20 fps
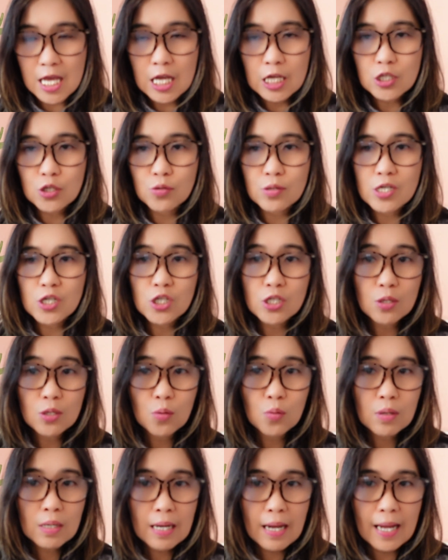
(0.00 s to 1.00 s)
So there's no
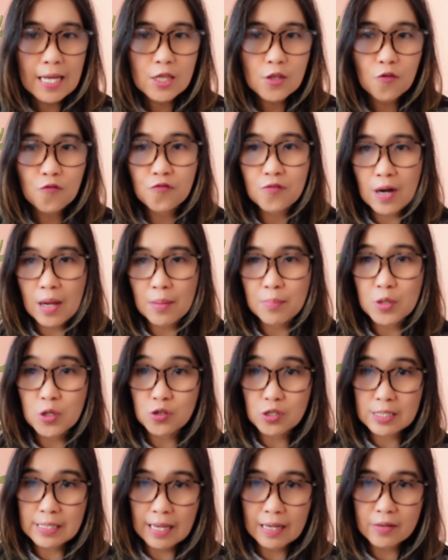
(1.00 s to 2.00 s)
cut from your
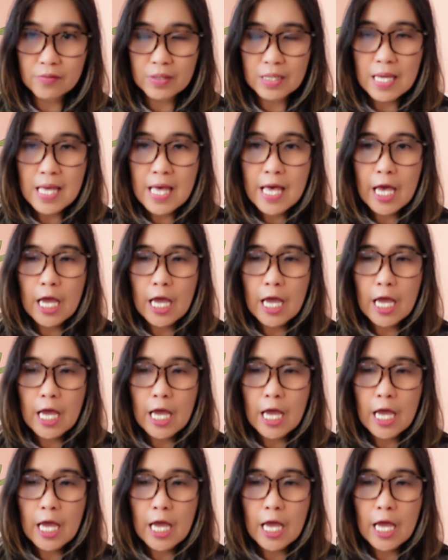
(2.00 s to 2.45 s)
salary.